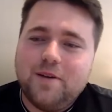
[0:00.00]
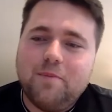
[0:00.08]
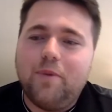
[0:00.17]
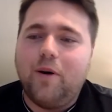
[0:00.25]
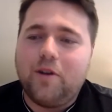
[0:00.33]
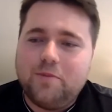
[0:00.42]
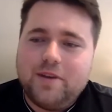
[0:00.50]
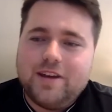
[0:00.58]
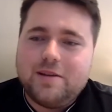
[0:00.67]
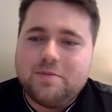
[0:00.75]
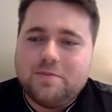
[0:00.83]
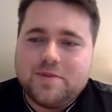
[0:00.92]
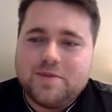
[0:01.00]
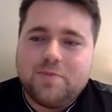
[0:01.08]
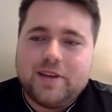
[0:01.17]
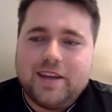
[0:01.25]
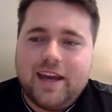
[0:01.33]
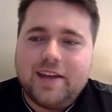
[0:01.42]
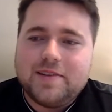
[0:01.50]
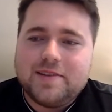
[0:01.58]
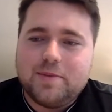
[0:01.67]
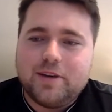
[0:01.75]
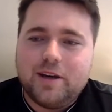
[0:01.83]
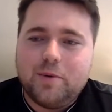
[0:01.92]
Bok memes began
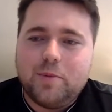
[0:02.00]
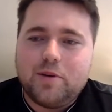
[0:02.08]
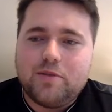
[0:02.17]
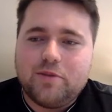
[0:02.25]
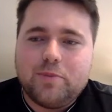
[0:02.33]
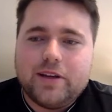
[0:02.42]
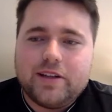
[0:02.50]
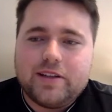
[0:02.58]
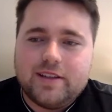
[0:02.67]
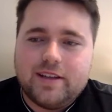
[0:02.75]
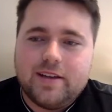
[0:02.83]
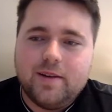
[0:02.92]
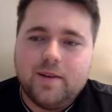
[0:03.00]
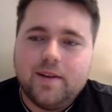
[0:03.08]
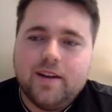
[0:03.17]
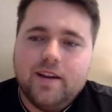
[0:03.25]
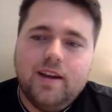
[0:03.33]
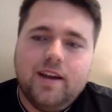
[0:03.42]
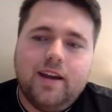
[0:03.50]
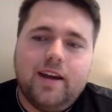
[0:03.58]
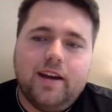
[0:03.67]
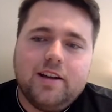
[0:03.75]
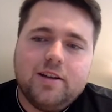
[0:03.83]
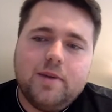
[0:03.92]
to become a bit of a big deal,
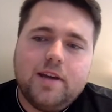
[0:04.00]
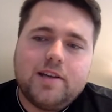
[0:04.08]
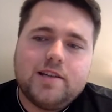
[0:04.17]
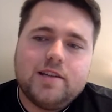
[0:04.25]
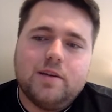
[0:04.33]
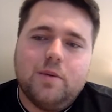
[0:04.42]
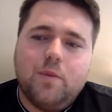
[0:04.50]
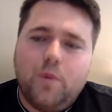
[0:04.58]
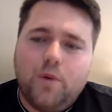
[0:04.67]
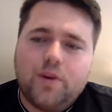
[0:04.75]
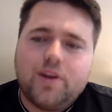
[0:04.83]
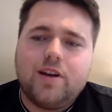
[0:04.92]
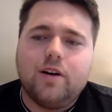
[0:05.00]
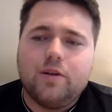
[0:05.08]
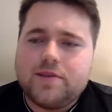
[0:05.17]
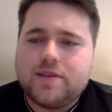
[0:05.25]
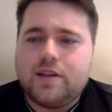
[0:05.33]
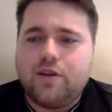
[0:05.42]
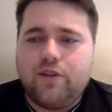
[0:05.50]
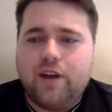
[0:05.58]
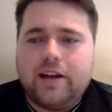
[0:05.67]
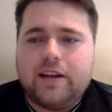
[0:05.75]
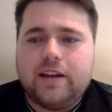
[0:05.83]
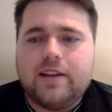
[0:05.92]
how do you actually work content
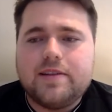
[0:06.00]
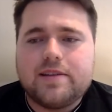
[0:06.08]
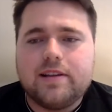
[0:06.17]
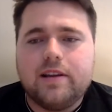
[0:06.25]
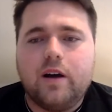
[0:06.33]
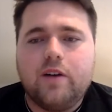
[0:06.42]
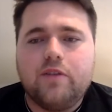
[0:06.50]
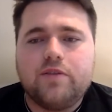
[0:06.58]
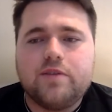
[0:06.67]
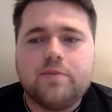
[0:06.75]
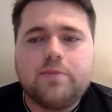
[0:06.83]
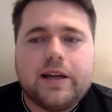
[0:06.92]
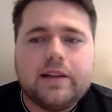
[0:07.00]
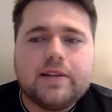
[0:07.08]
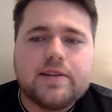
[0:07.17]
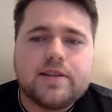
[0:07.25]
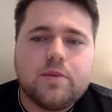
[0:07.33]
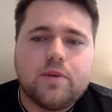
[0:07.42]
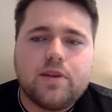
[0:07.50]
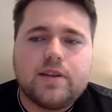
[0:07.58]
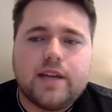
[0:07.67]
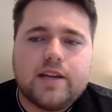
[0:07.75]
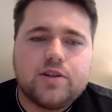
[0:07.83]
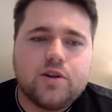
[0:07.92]
creating into life to balance it with a
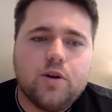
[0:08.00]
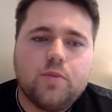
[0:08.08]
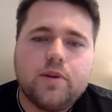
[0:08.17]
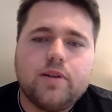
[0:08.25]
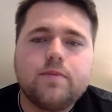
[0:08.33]
day job?